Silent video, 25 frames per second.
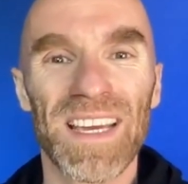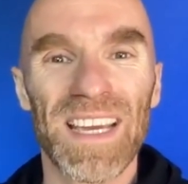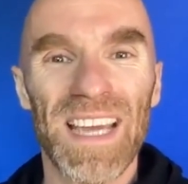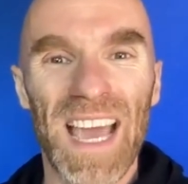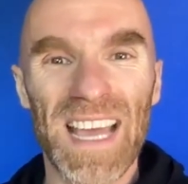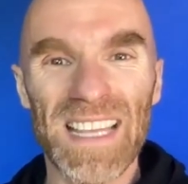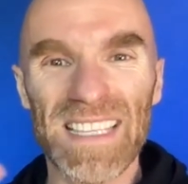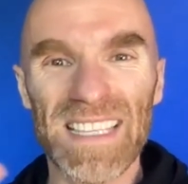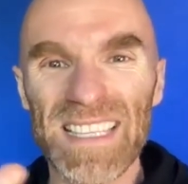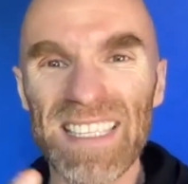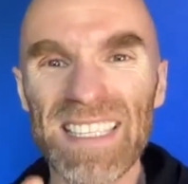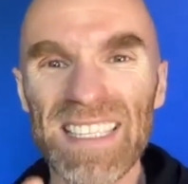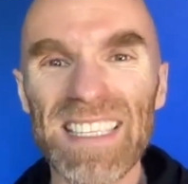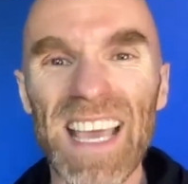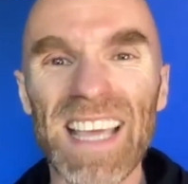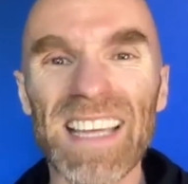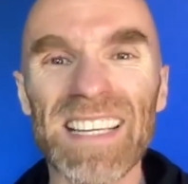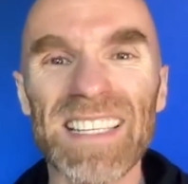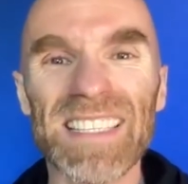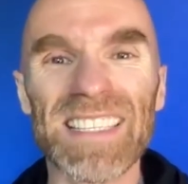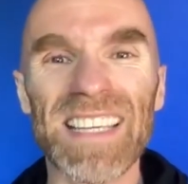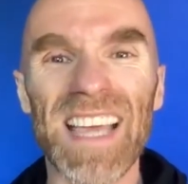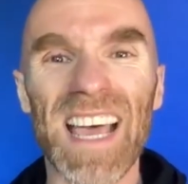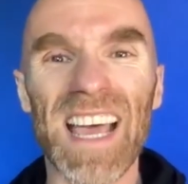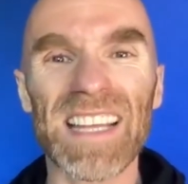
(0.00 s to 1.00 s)
and set
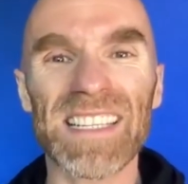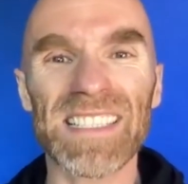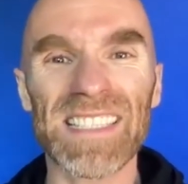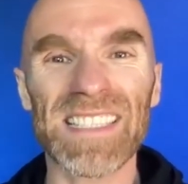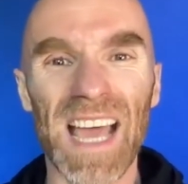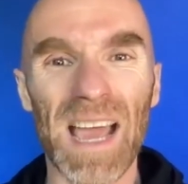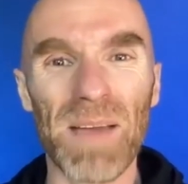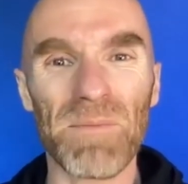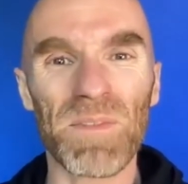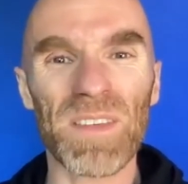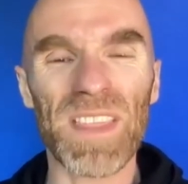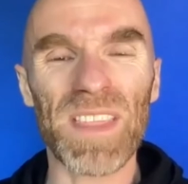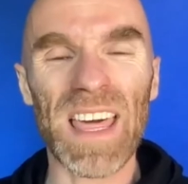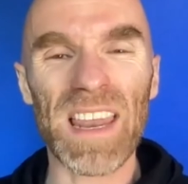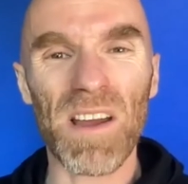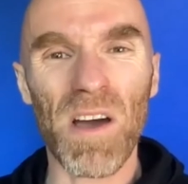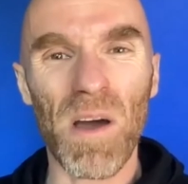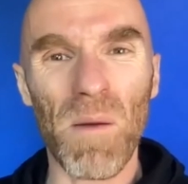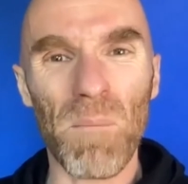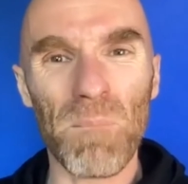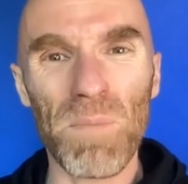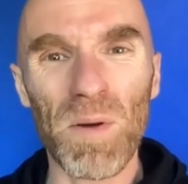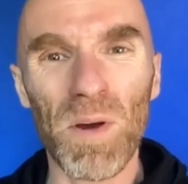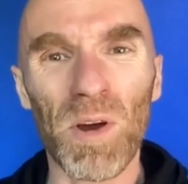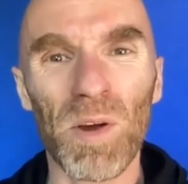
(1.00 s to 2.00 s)
aside time for that
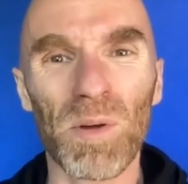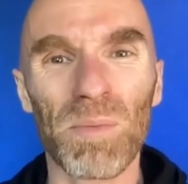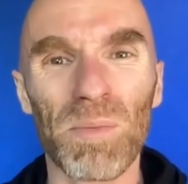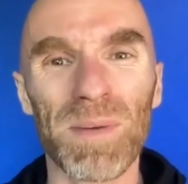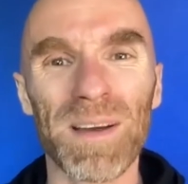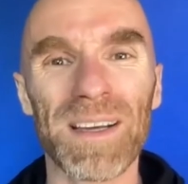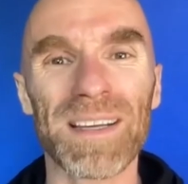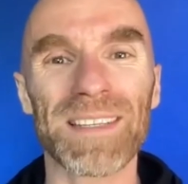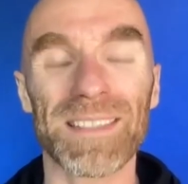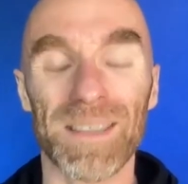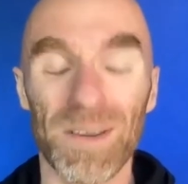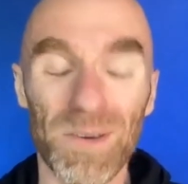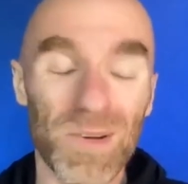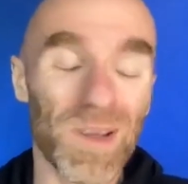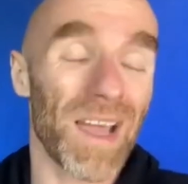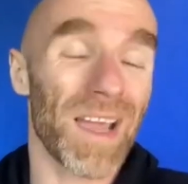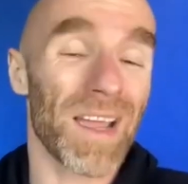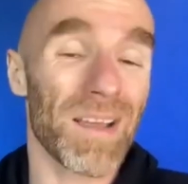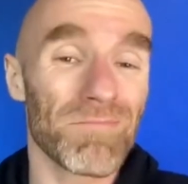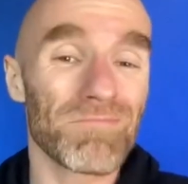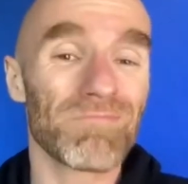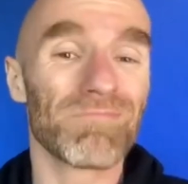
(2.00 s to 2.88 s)
on purpose. Okay.